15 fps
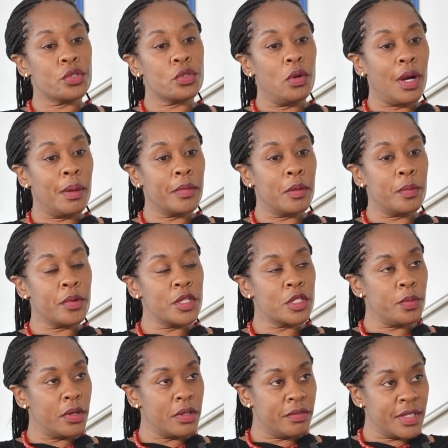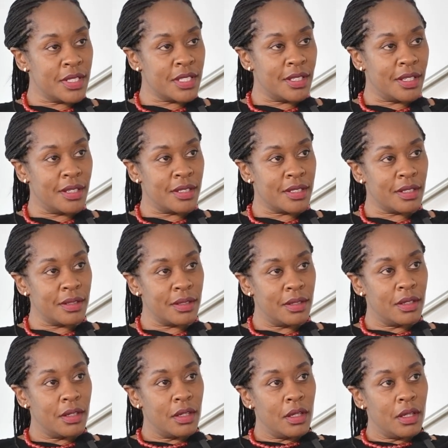So I'm the principal investigator
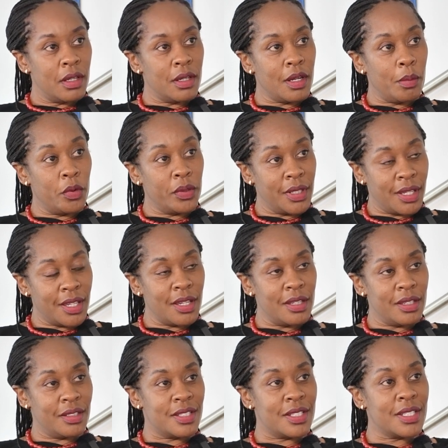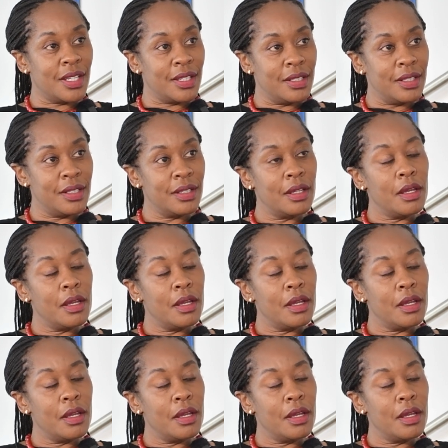and I'm on the Kenyan side,